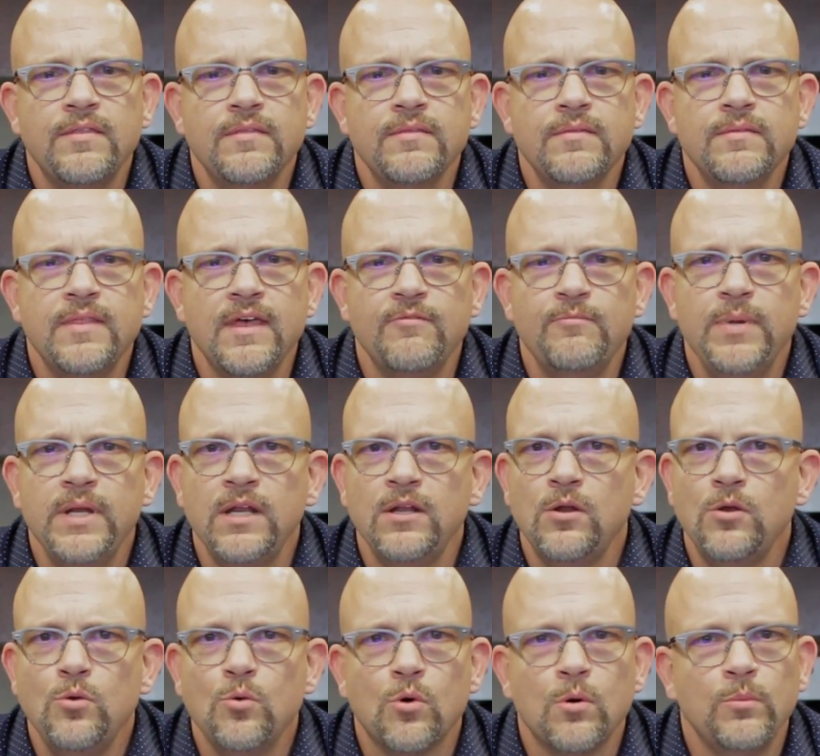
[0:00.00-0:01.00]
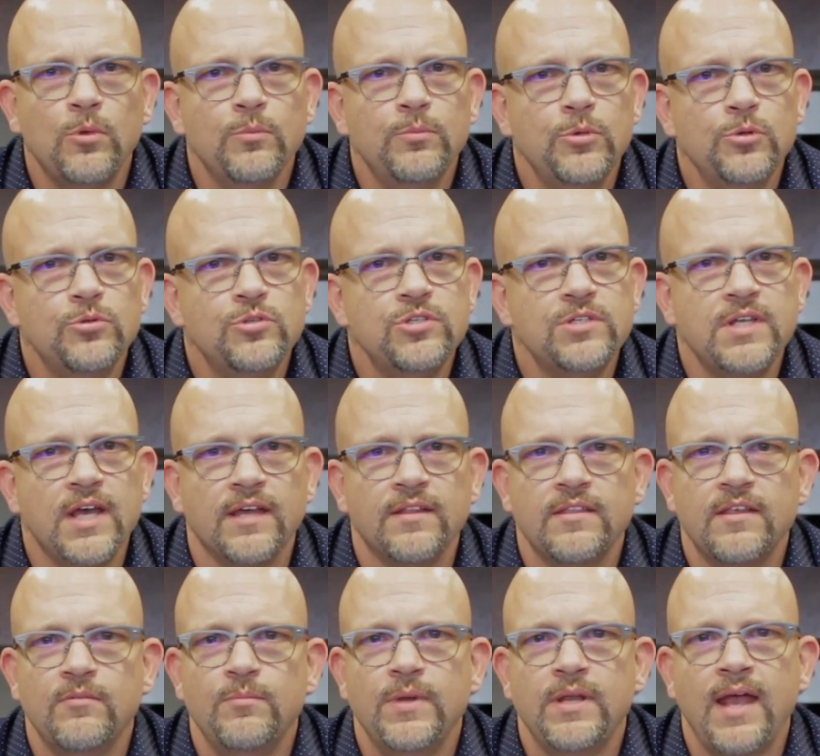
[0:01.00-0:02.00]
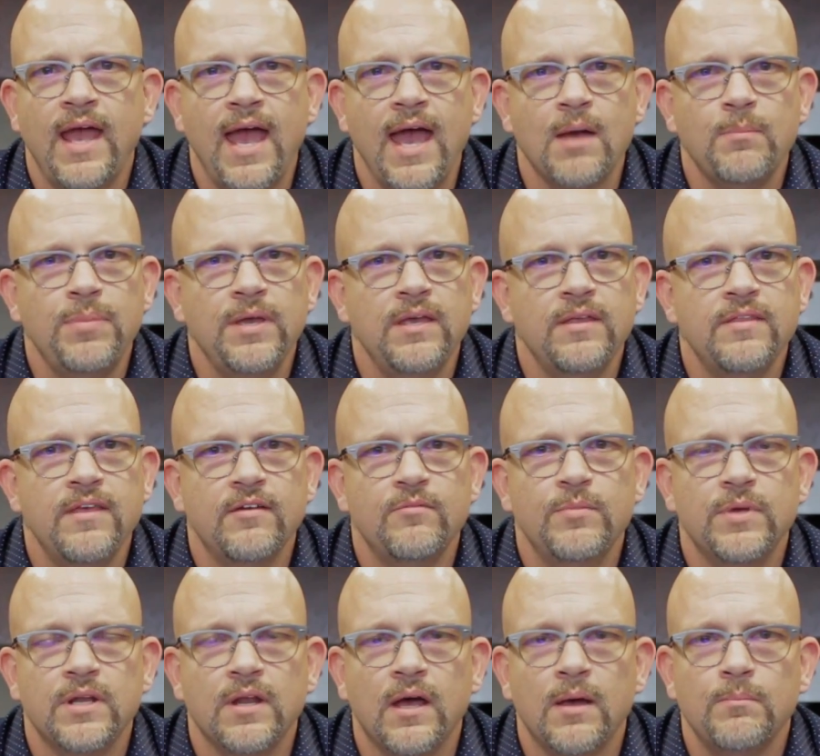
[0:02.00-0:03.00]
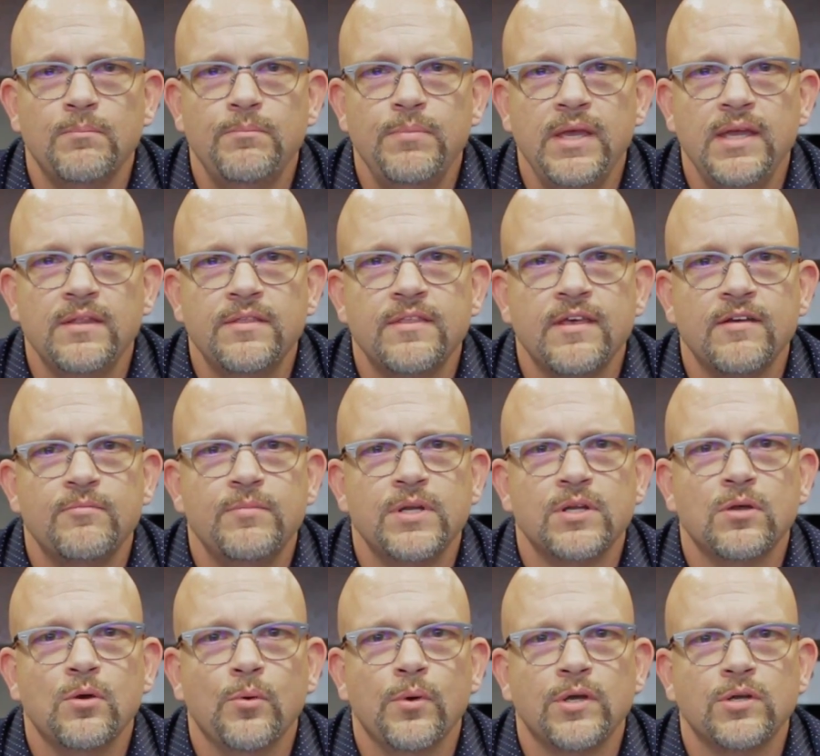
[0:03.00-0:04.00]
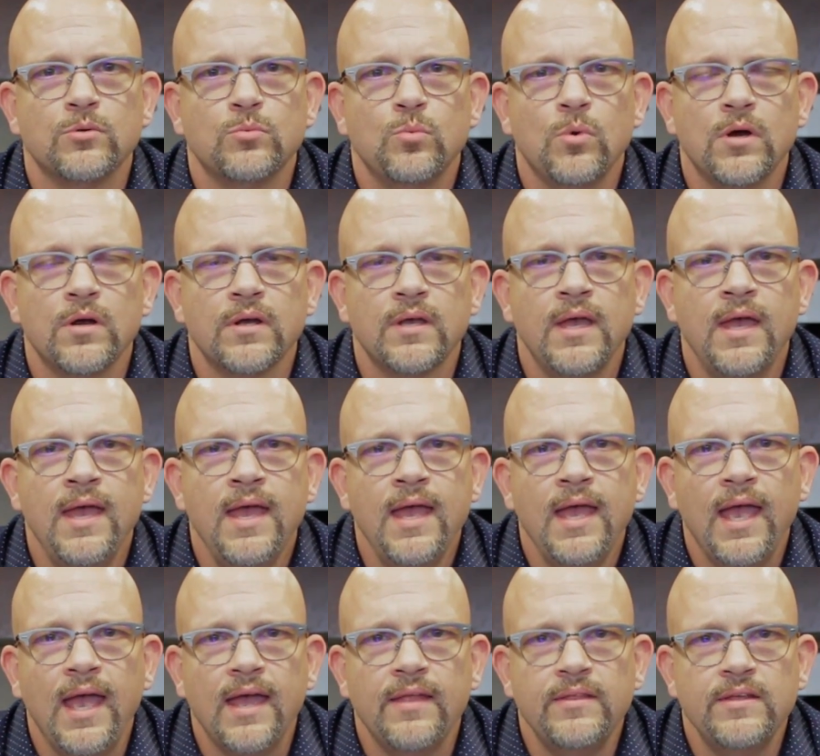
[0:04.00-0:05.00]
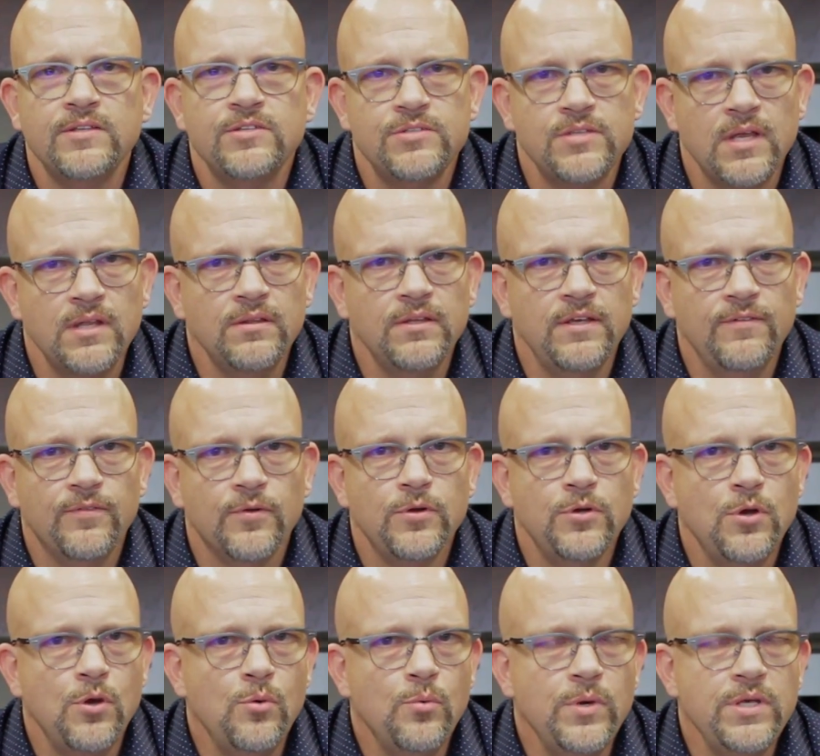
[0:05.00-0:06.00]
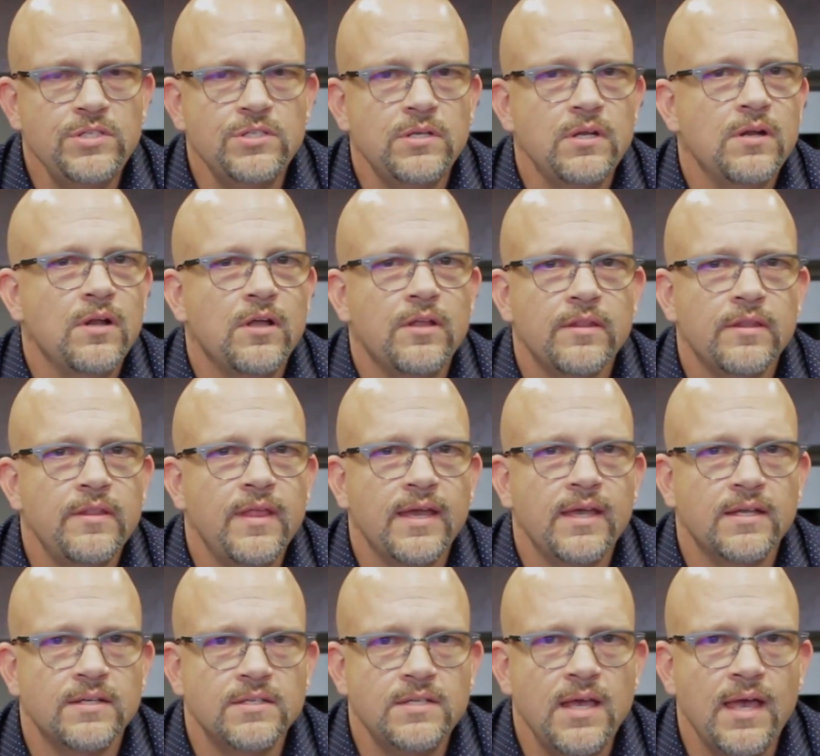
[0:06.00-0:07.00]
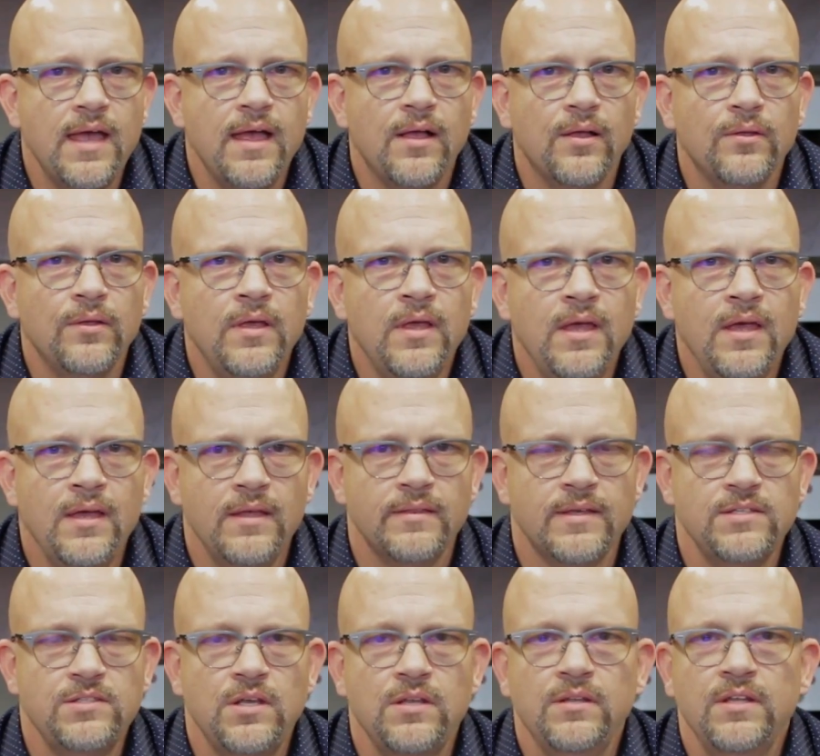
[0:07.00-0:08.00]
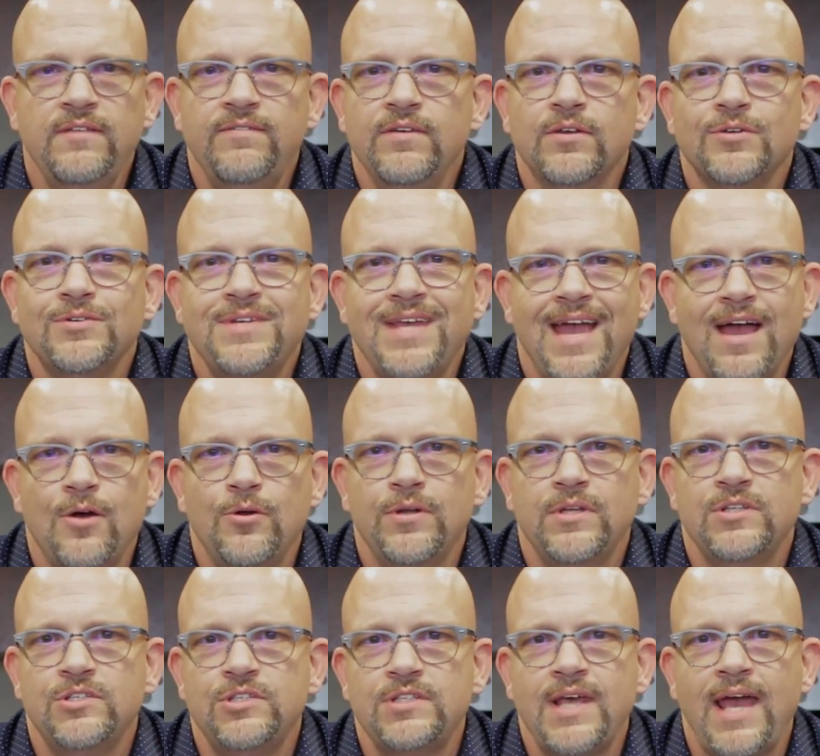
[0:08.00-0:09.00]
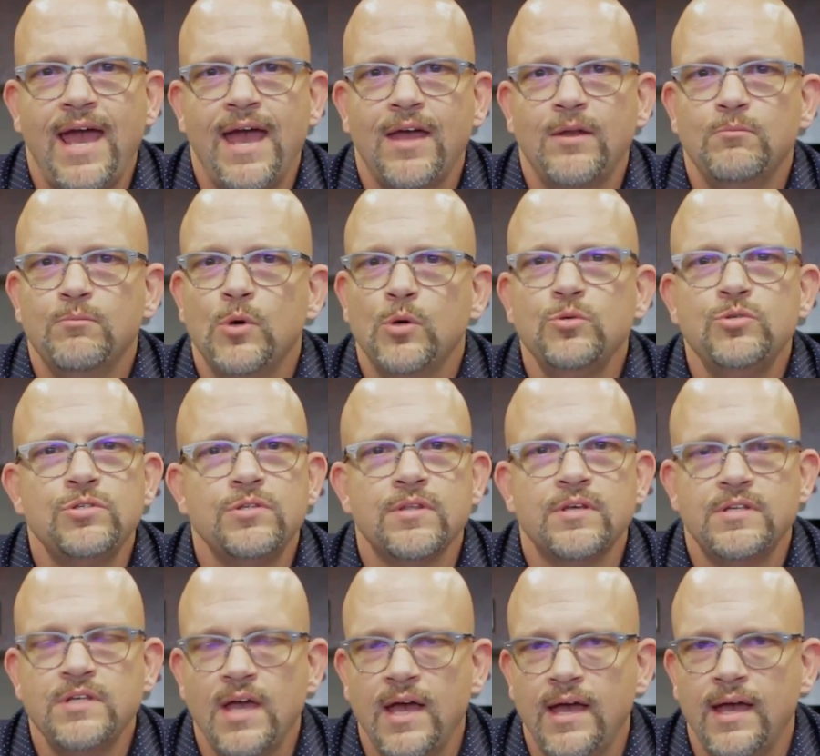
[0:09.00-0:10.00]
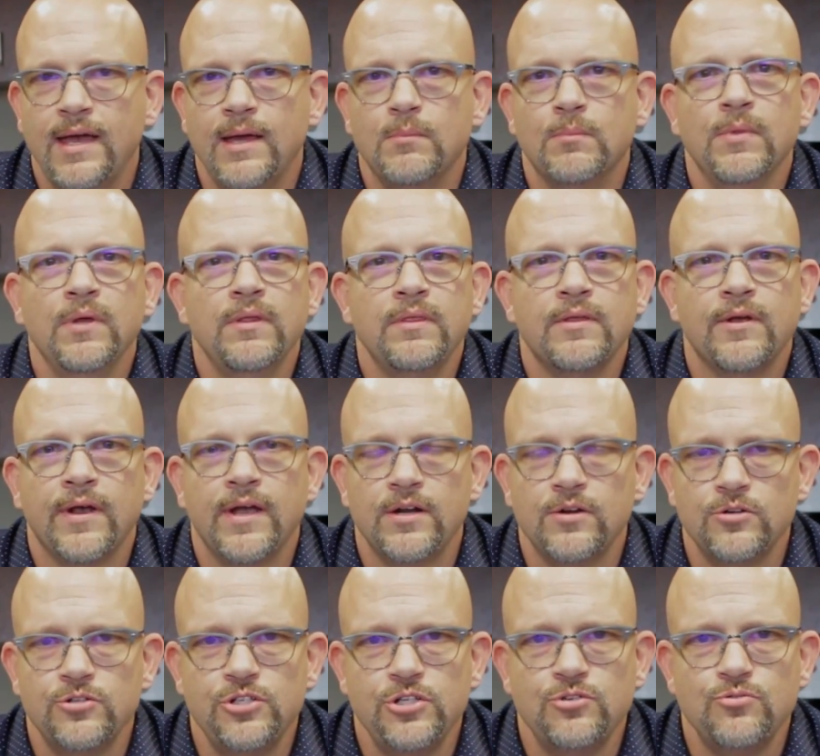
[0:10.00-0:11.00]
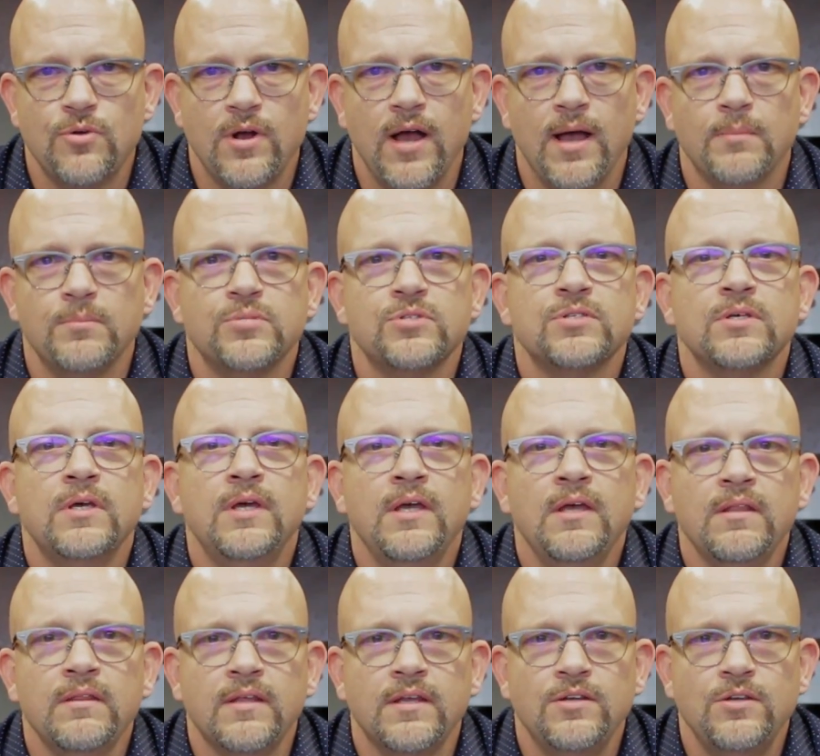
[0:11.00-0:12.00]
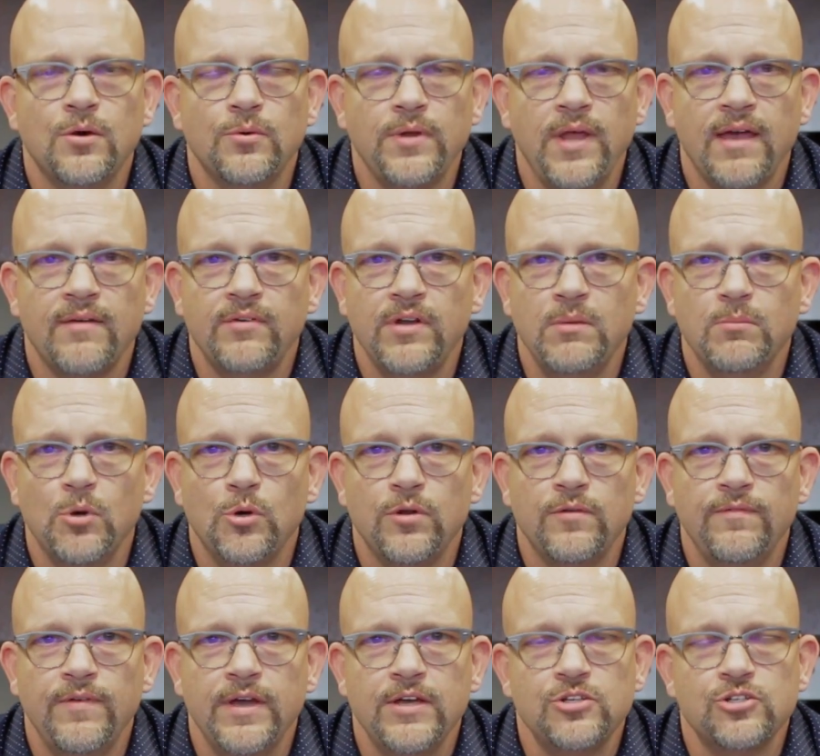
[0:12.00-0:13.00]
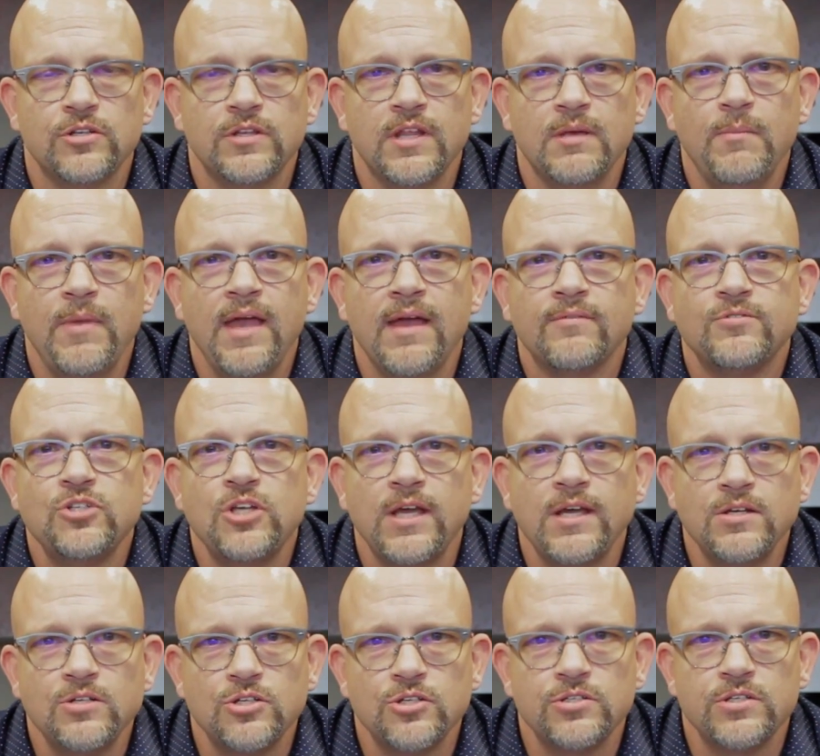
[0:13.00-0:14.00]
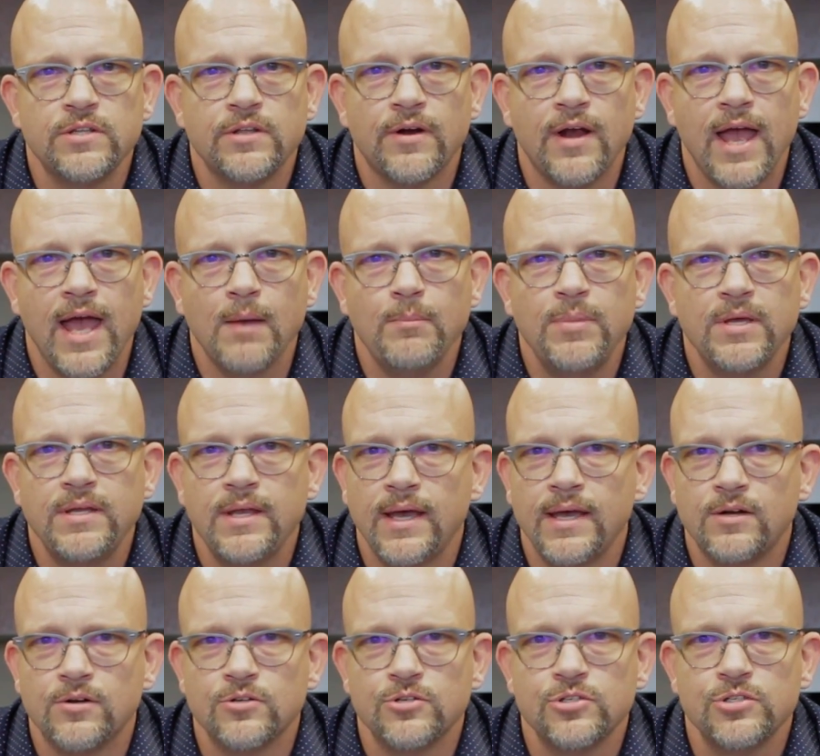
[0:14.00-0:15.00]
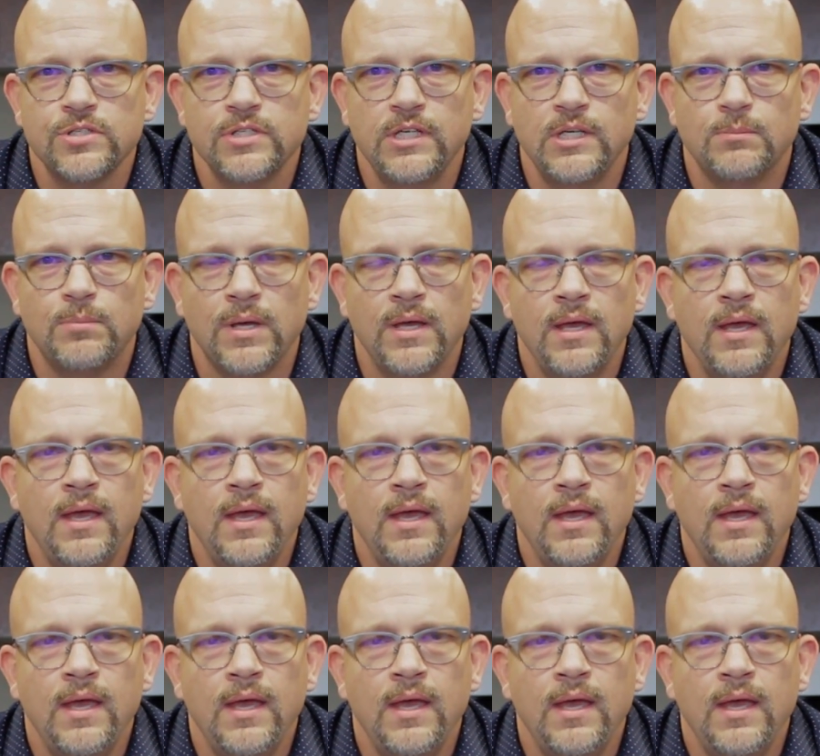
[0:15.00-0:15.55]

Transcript: they've been in a normal mood state. They've been happy, they've been upbeat, they've been going to work, and then suddenly, for no reason at all that they can tell, they suddenly feel down and sad most of the time. Their energy drops, they don't have any motivation, they may have changes in their appetite or sleep,